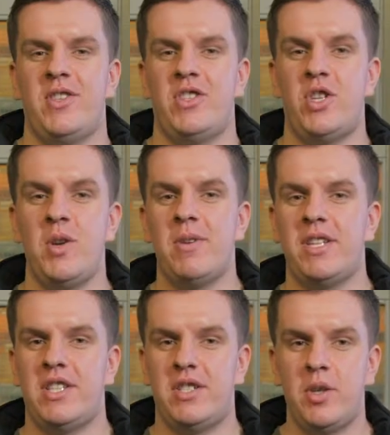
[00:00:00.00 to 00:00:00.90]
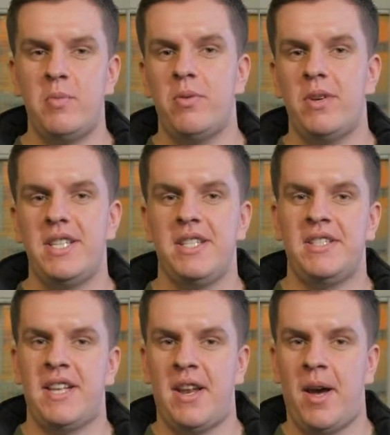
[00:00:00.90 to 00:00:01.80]
Tubeless is super easy to
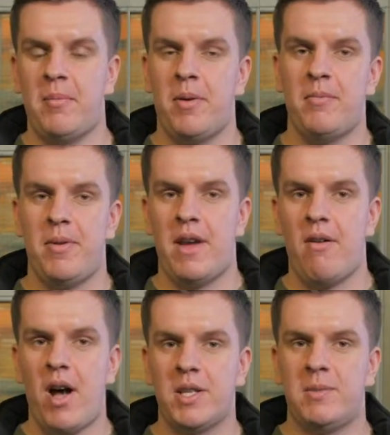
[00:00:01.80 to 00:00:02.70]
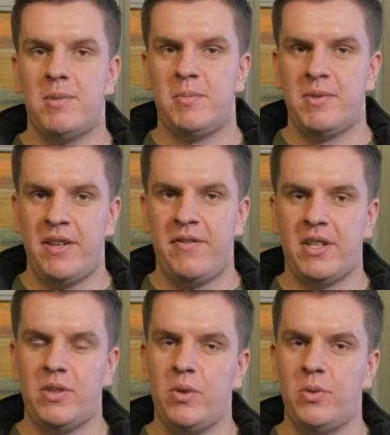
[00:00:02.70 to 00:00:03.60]
set up, but there are some
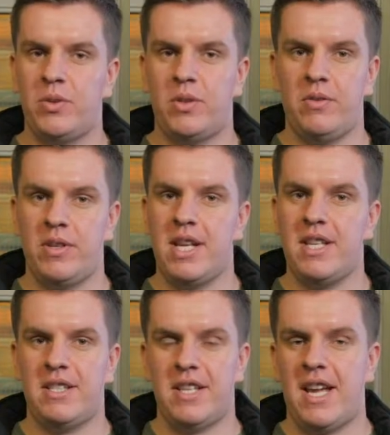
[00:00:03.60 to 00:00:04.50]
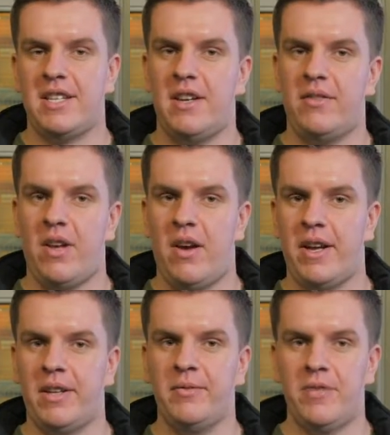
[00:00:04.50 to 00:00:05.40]
specific tools you'll need to get yourself
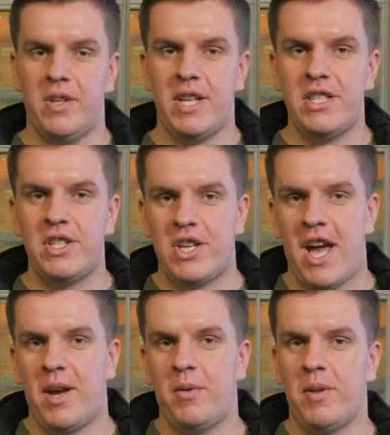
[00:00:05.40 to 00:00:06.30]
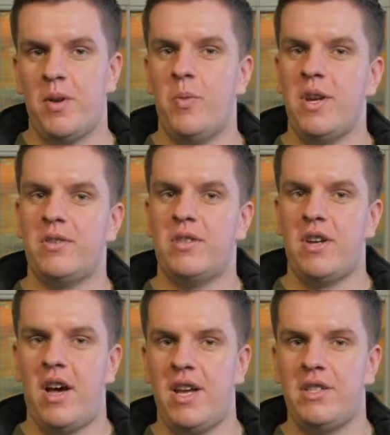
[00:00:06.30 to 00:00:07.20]
going. You need to check whether your wheels and
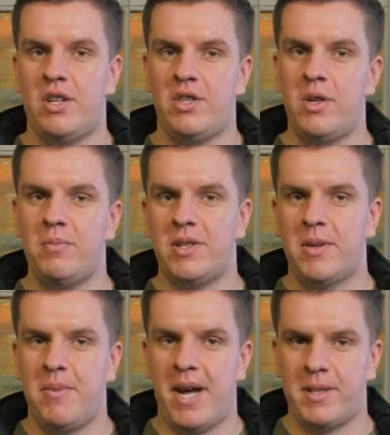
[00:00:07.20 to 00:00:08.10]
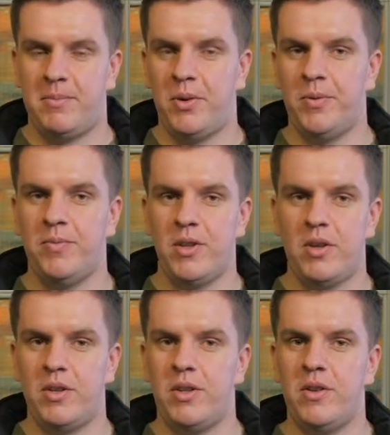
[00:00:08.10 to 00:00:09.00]
tyres are tubeless compatible. You
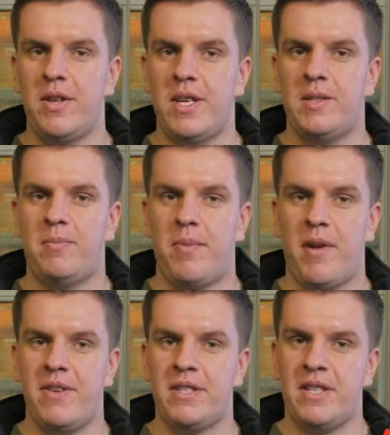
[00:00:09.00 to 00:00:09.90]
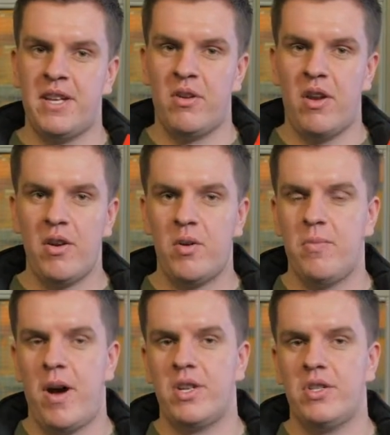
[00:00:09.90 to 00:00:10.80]
can do this by visiting your local
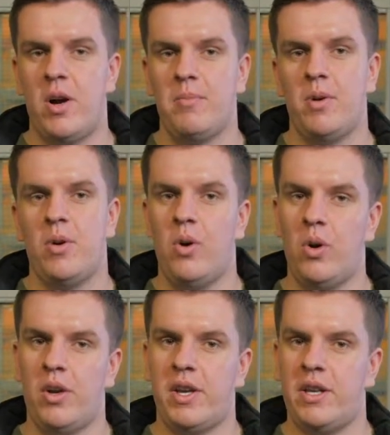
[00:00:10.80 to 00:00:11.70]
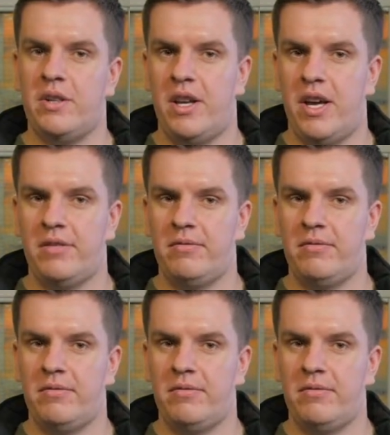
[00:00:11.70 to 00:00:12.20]
bike shop or looking online.